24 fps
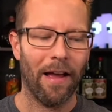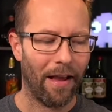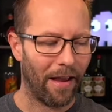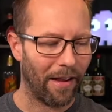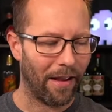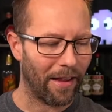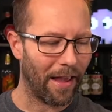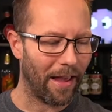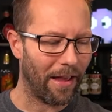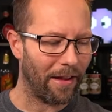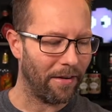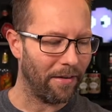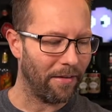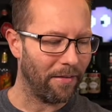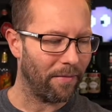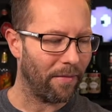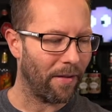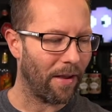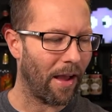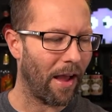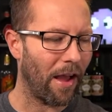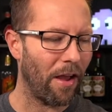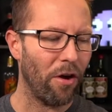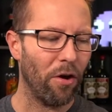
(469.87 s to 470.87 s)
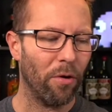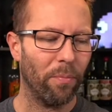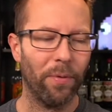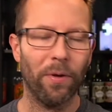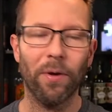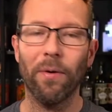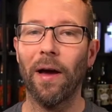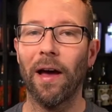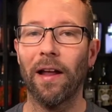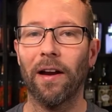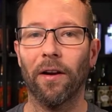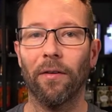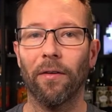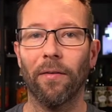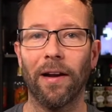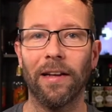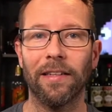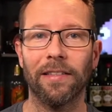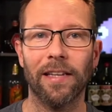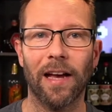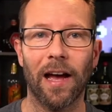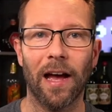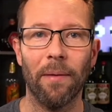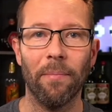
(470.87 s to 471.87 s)
Again, I hope you had a great
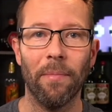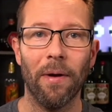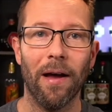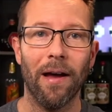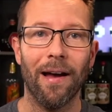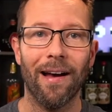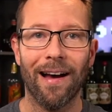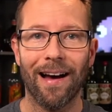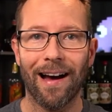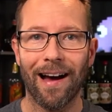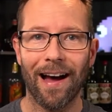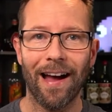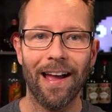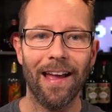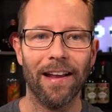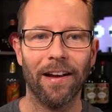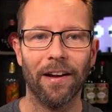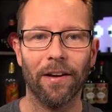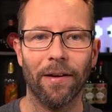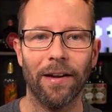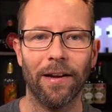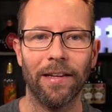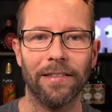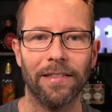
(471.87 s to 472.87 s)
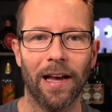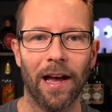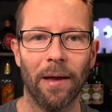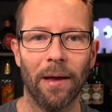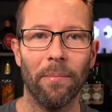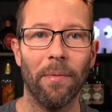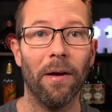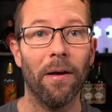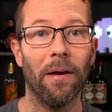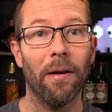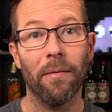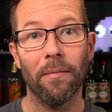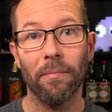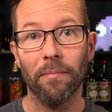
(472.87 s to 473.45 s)
time. I had a great time.